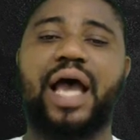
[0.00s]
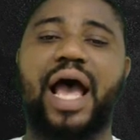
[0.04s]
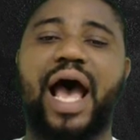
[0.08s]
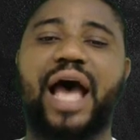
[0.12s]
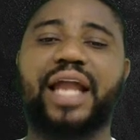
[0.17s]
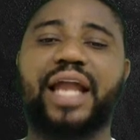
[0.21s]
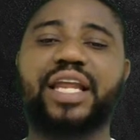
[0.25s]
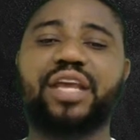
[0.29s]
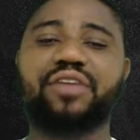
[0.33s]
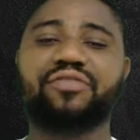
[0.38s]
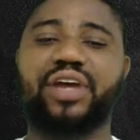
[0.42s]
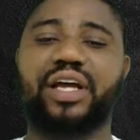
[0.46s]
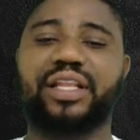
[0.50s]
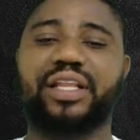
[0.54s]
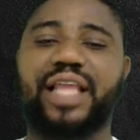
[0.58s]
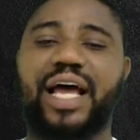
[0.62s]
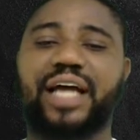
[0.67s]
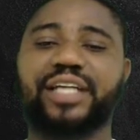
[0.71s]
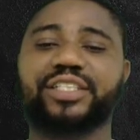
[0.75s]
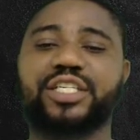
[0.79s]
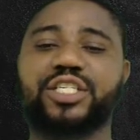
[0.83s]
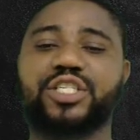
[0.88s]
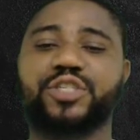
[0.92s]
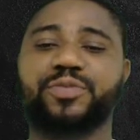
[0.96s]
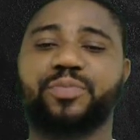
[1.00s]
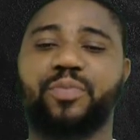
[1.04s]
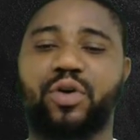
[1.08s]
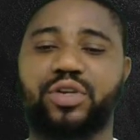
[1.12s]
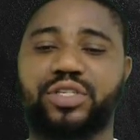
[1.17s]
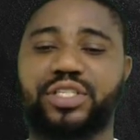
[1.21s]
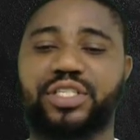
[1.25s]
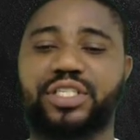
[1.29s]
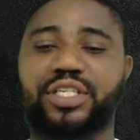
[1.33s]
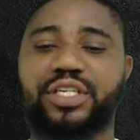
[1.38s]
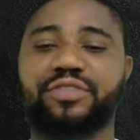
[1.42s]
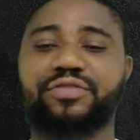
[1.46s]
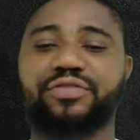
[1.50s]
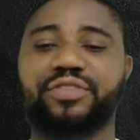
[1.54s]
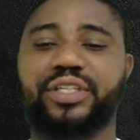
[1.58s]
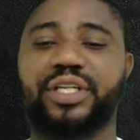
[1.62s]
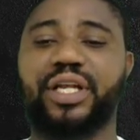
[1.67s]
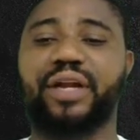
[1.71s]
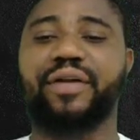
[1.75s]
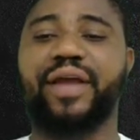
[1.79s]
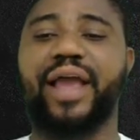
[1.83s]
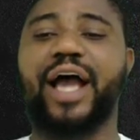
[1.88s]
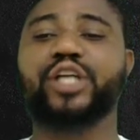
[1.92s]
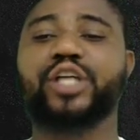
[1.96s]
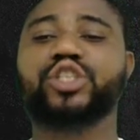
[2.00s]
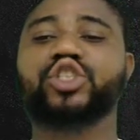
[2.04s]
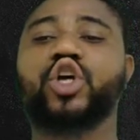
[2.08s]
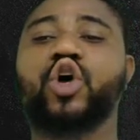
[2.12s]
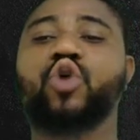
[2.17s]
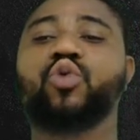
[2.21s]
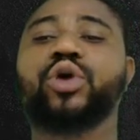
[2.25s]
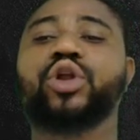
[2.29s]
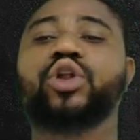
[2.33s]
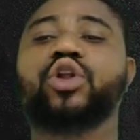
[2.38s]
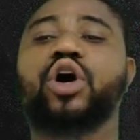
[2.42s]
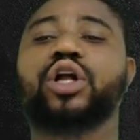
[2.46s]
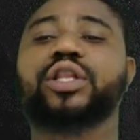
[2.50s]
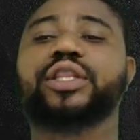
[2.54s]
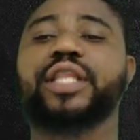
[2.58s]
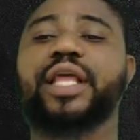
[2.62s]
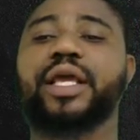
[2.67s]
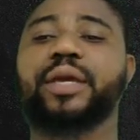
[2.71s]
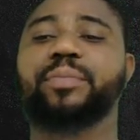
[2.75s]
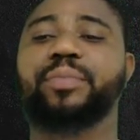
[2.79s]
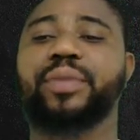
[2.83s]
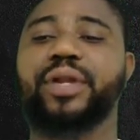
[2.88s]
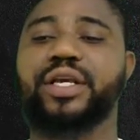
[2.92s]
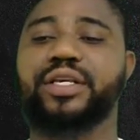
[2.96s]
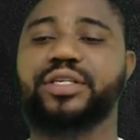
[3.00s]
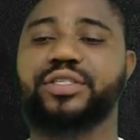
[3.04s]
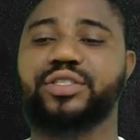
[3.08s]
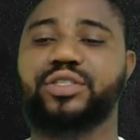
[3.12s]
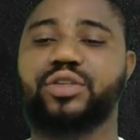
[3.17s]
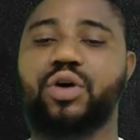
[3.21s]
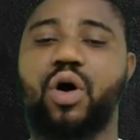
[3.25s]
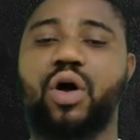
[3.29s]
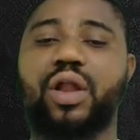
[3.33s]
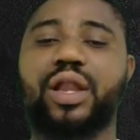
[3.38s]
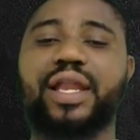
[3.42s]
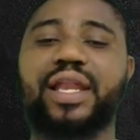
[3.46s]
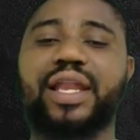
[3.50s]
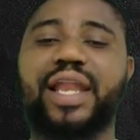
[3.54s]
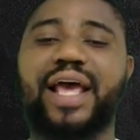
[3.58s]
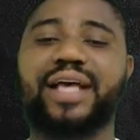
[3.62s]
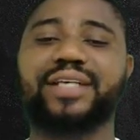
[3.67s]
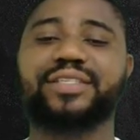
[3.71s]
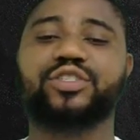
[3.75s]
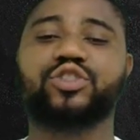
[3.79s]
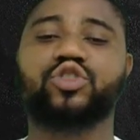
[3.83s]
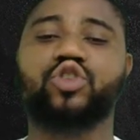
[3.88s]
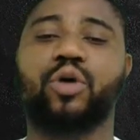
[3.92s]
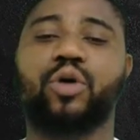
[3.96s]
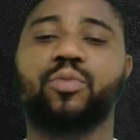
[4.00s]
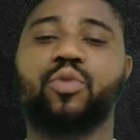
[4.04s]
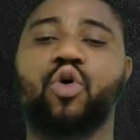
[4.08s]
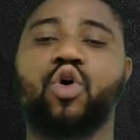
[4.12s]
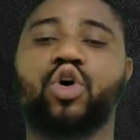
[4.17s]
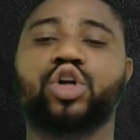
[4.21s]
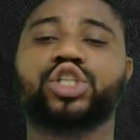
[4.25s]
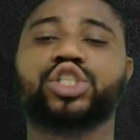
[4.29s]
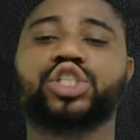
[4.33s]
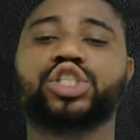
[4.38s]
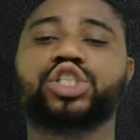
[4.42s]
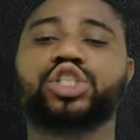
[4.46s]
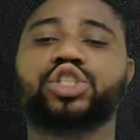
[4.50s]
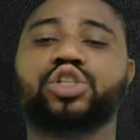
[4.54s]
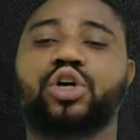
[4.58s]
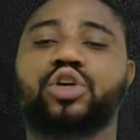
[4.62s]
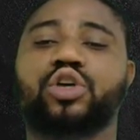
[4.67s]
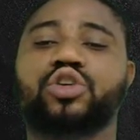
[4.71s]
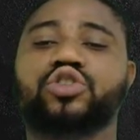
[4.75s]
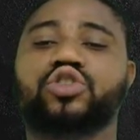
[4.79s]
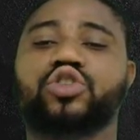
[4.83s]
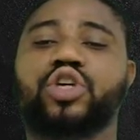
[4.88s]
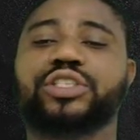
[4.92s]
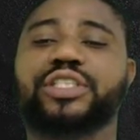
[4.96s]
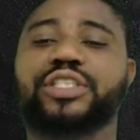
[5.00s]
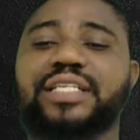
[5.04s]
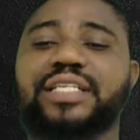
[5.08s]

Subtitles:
And if delta G is positive, the reaction will not take place unless some conditions